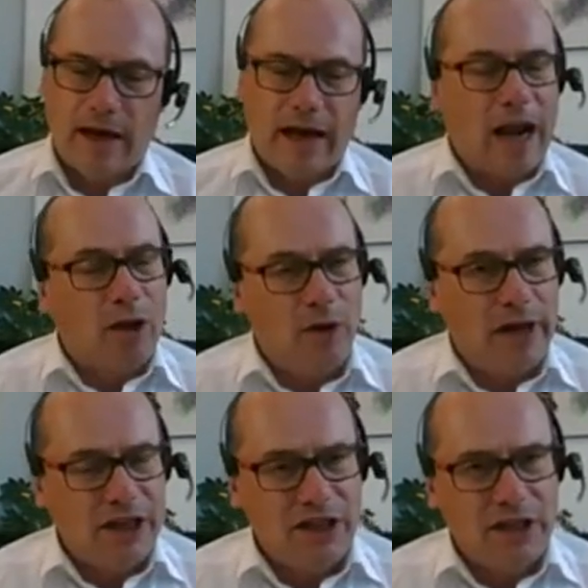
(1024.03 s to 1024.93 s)

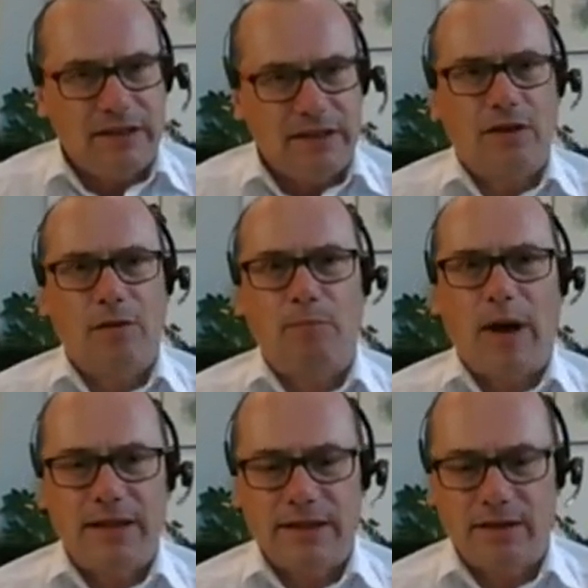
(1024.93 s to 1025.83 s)
a
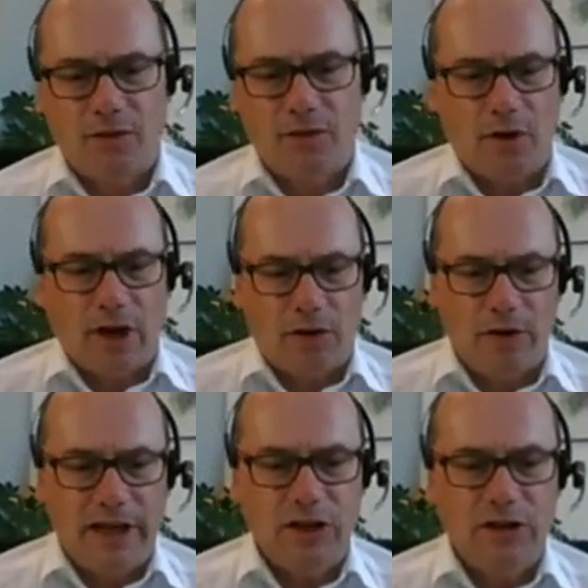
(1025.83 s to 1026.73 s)
basis of
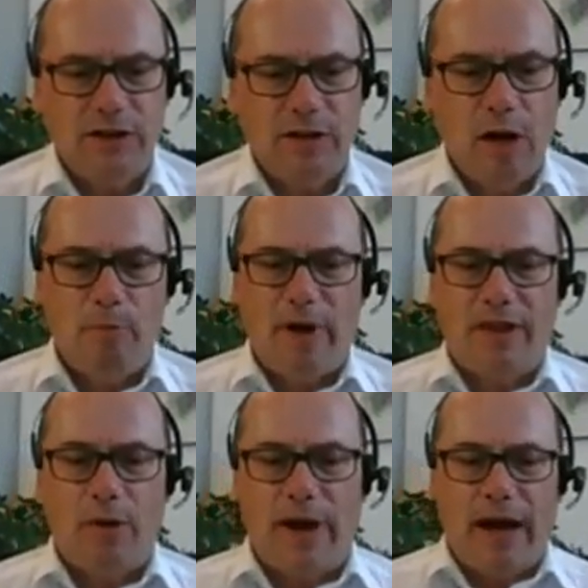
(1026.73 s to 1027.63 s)
calculations, but
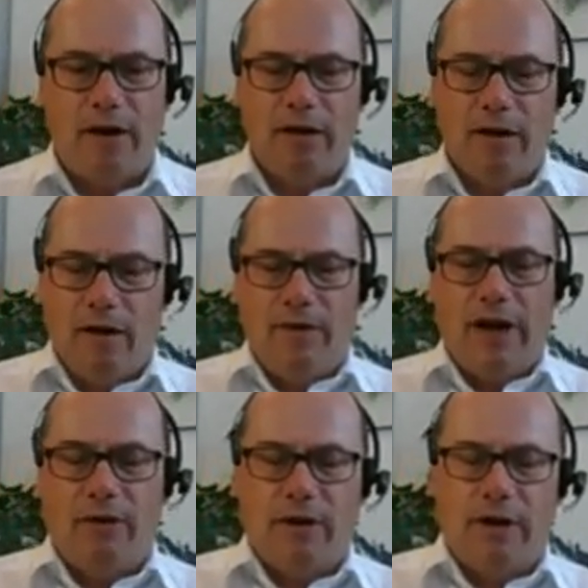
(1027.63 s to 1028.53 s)
they were